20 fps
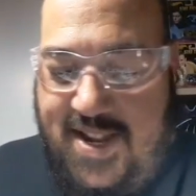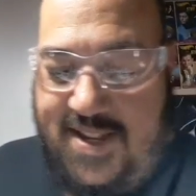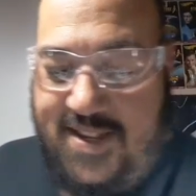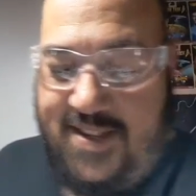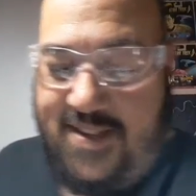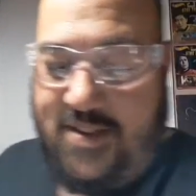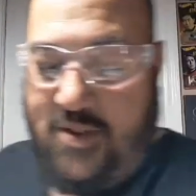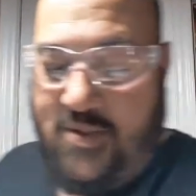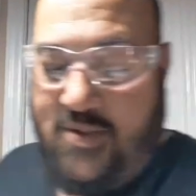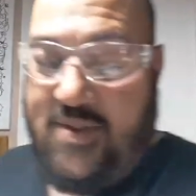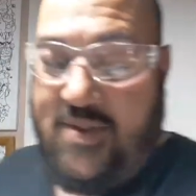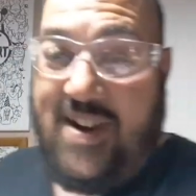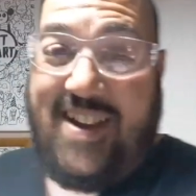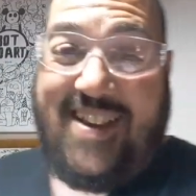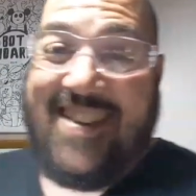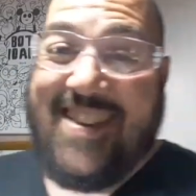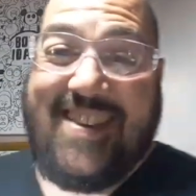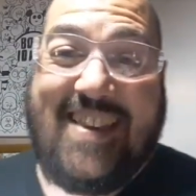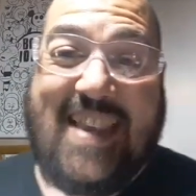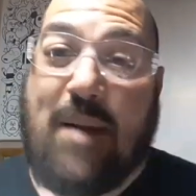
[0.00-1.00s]
So
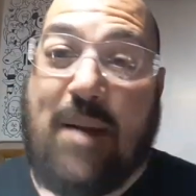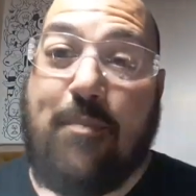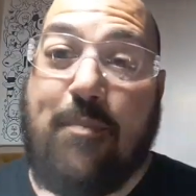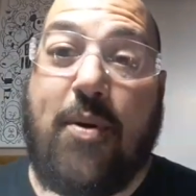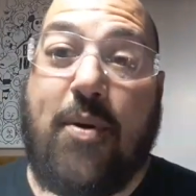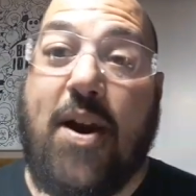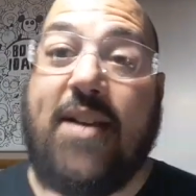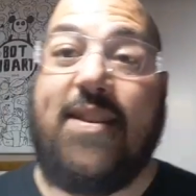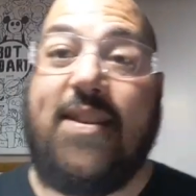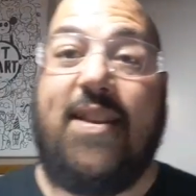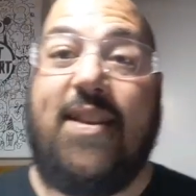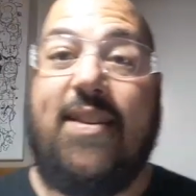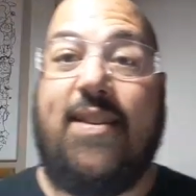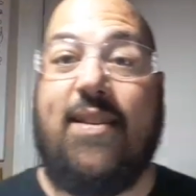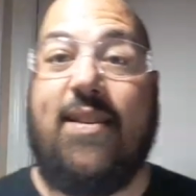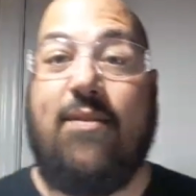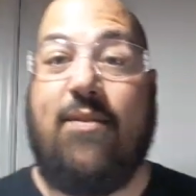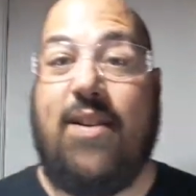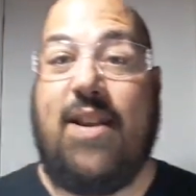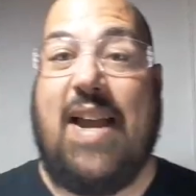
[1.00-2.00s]
it's the same process
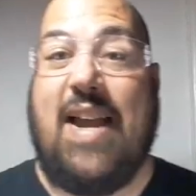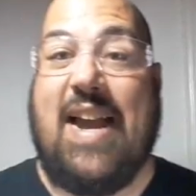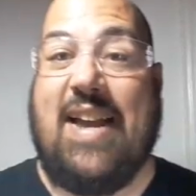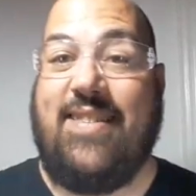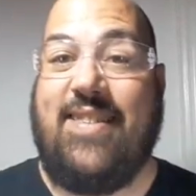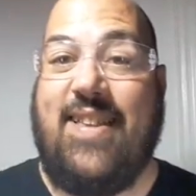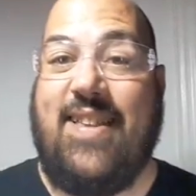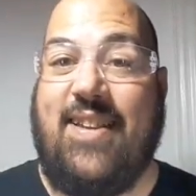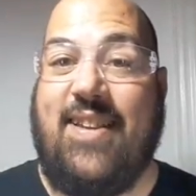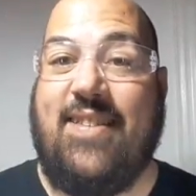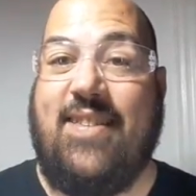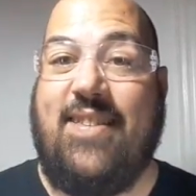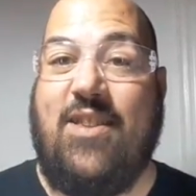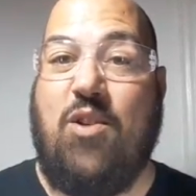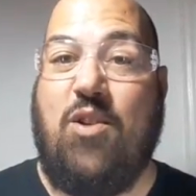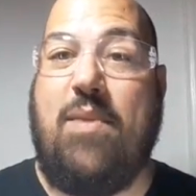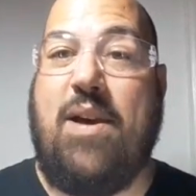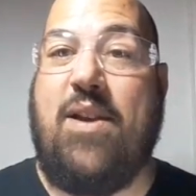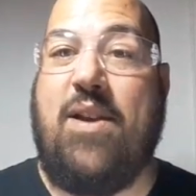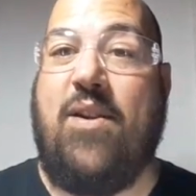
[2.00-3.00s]
as this.
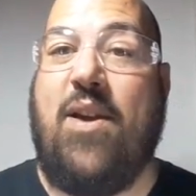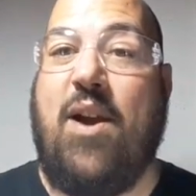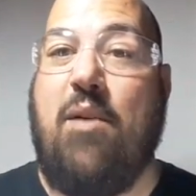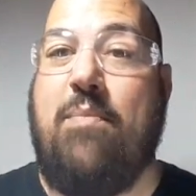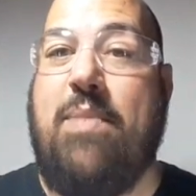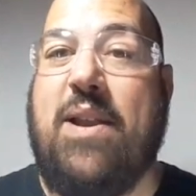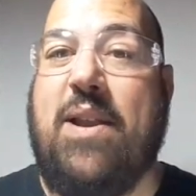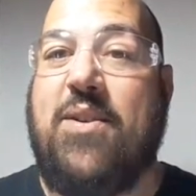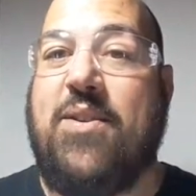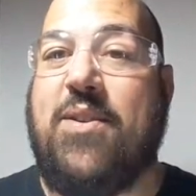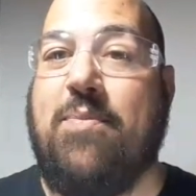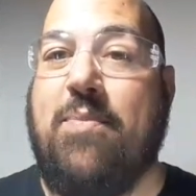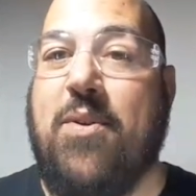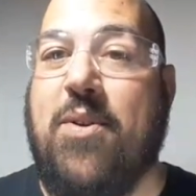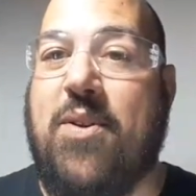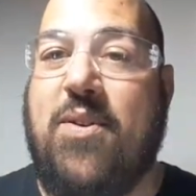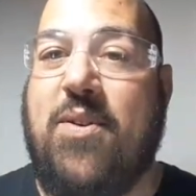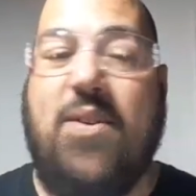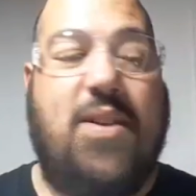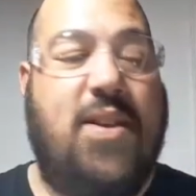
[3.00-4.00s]
No matter how big or
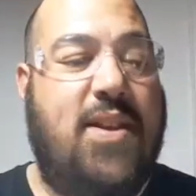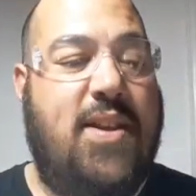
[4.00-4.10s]
small,